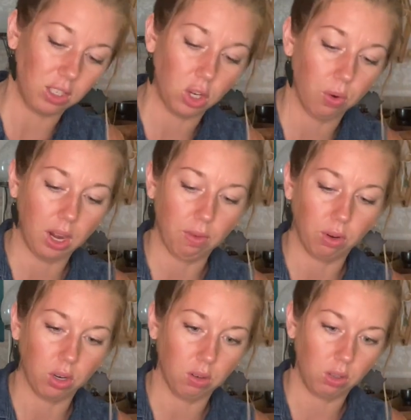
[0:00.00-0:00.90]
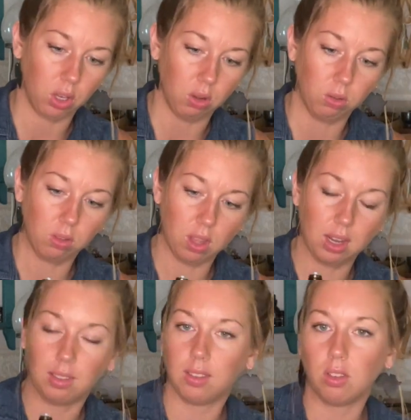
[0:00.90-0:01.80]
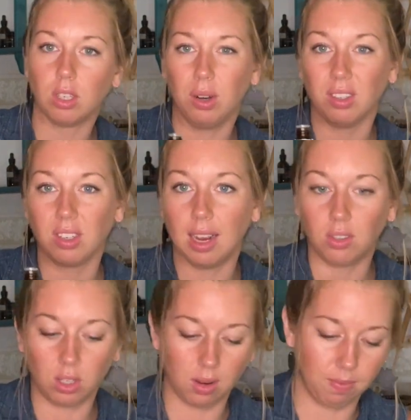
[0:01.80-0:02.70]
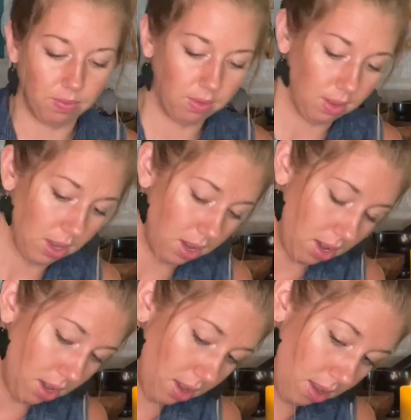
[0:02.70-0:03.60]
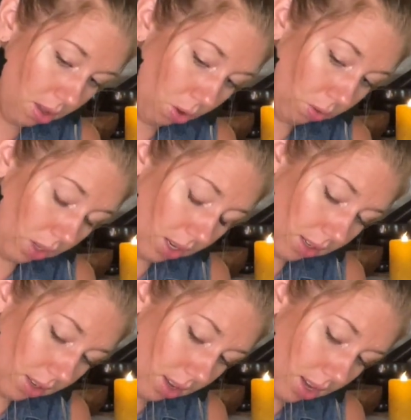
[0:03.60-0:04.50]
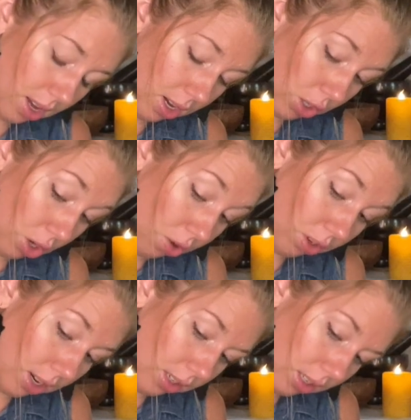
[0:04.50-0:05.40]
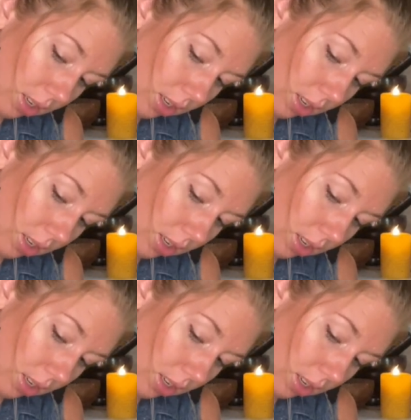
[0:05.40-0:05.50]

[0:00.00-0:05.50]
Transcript: don't ever use this, so it's nice to use it in a deodorant.